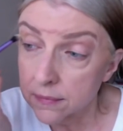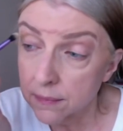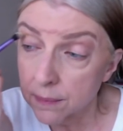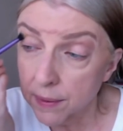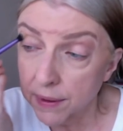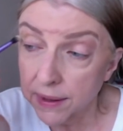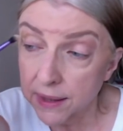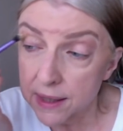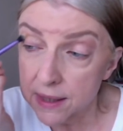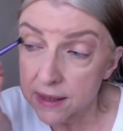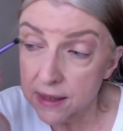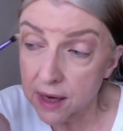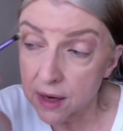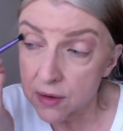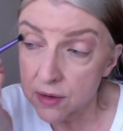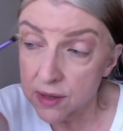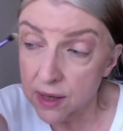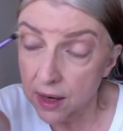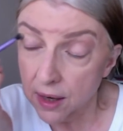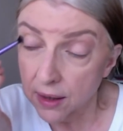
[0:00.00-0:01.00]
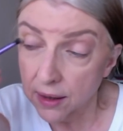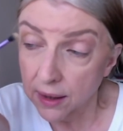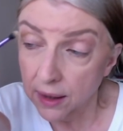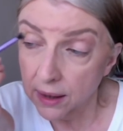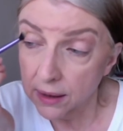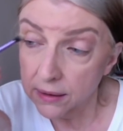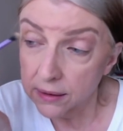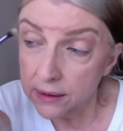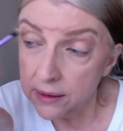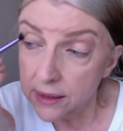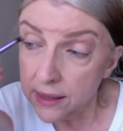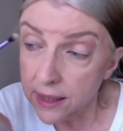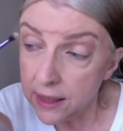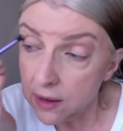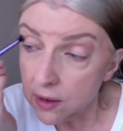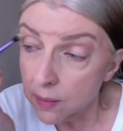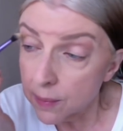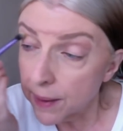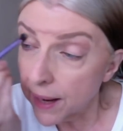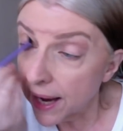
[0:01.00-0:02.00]
But this goes on a
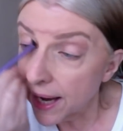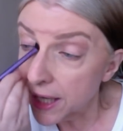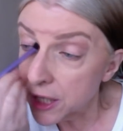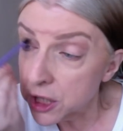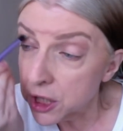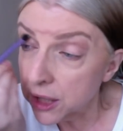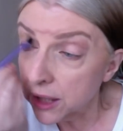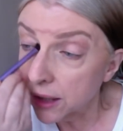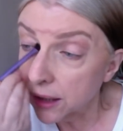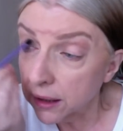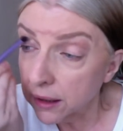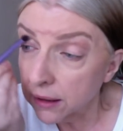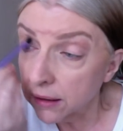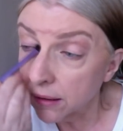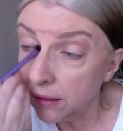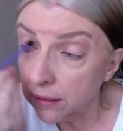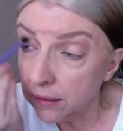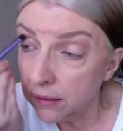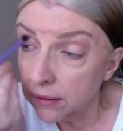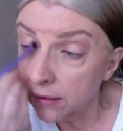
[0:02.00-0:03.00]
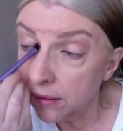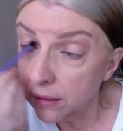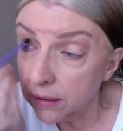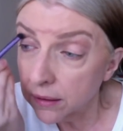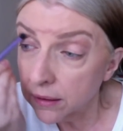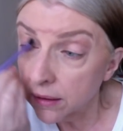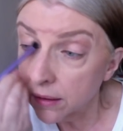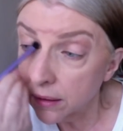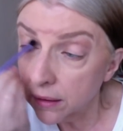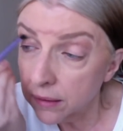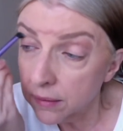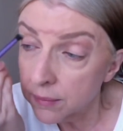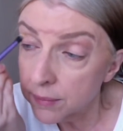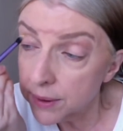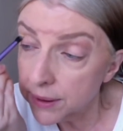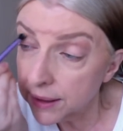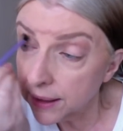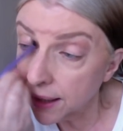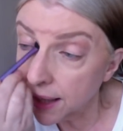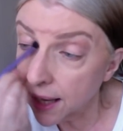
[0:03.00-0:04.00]
little patchy.
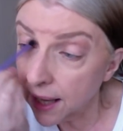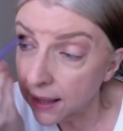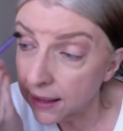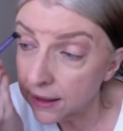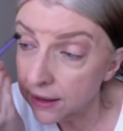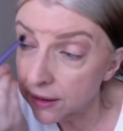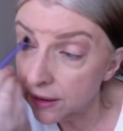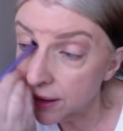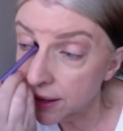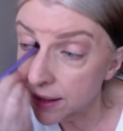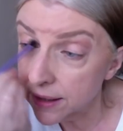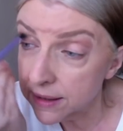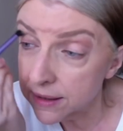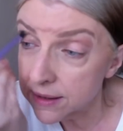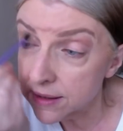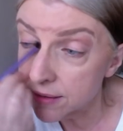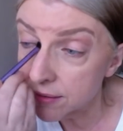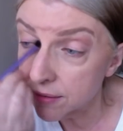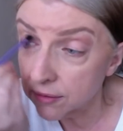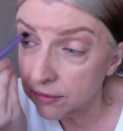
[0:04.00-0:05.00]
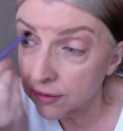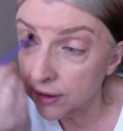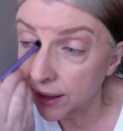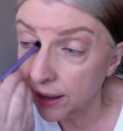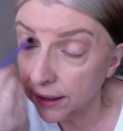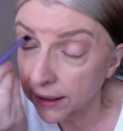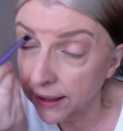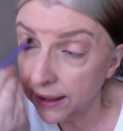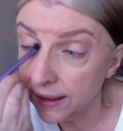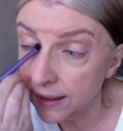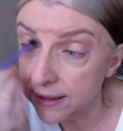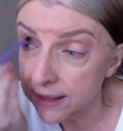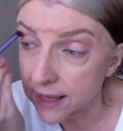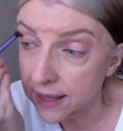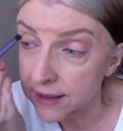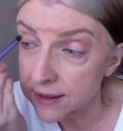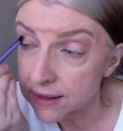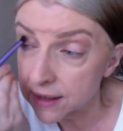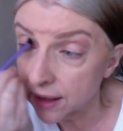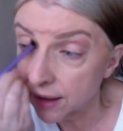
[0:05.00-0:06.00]
But the color is really
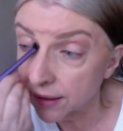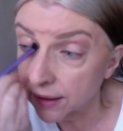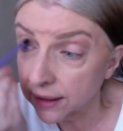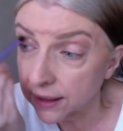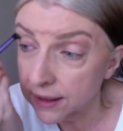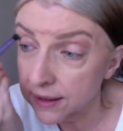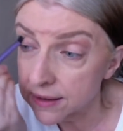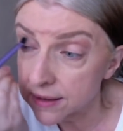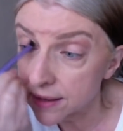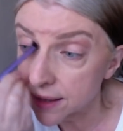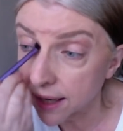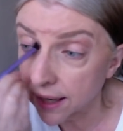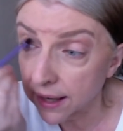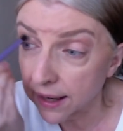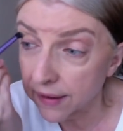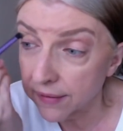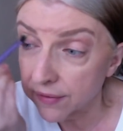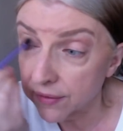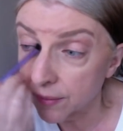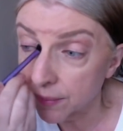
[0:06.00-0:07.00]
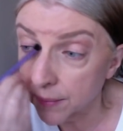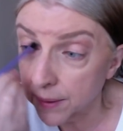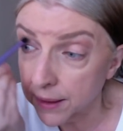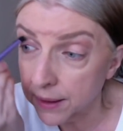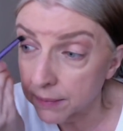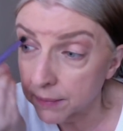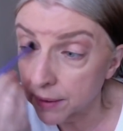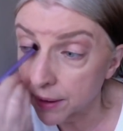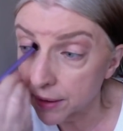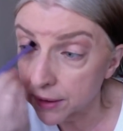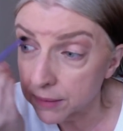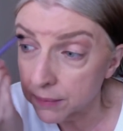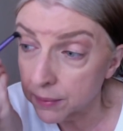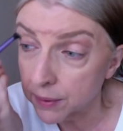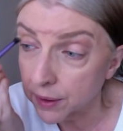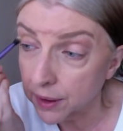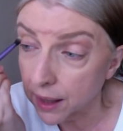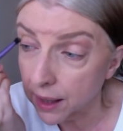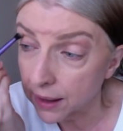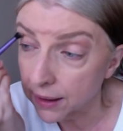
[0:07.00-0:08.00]
intense on these. I have them in multiple
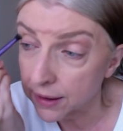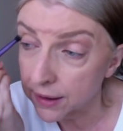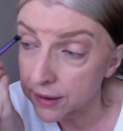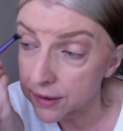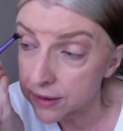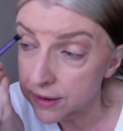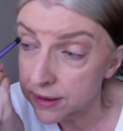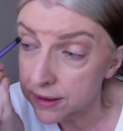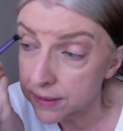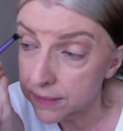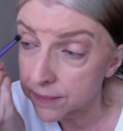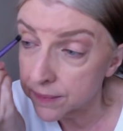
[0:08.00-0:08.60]
colors.